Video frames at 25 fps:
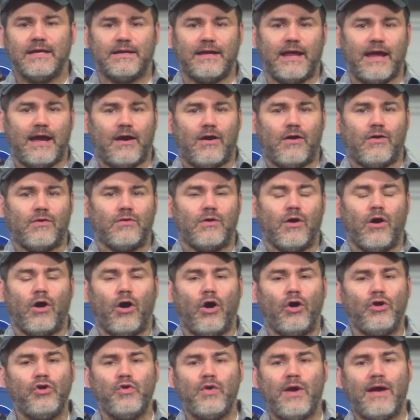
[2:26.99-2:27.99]
Now,
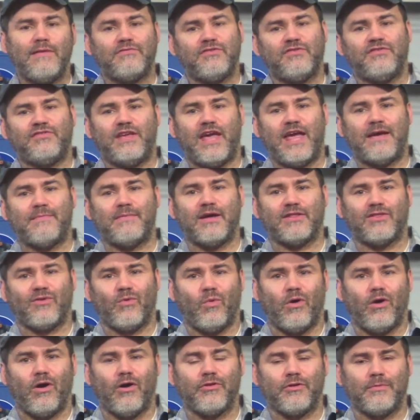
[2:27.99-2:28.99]
all you have to say about
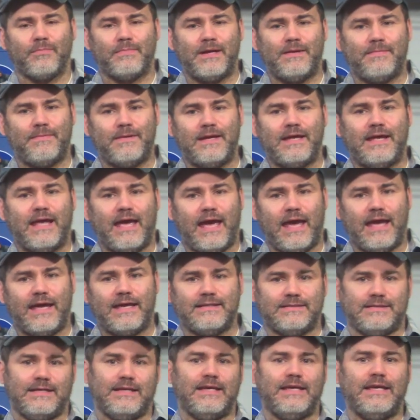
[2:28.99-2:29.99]
the Walther PPK
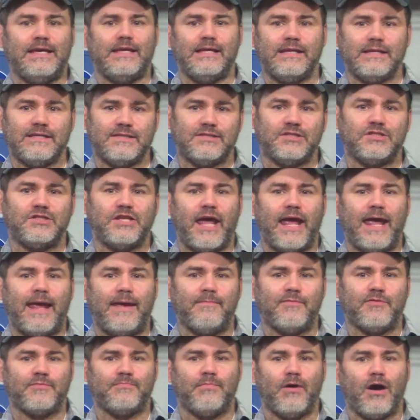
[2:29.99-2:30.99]
is it is
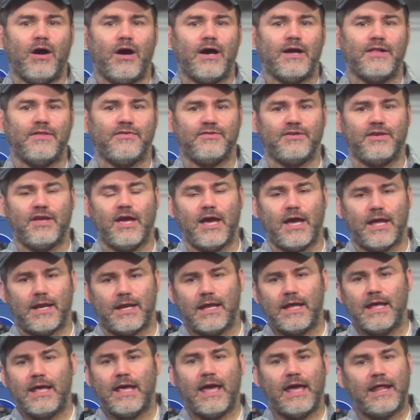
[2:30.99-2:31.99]
James Bond's gun.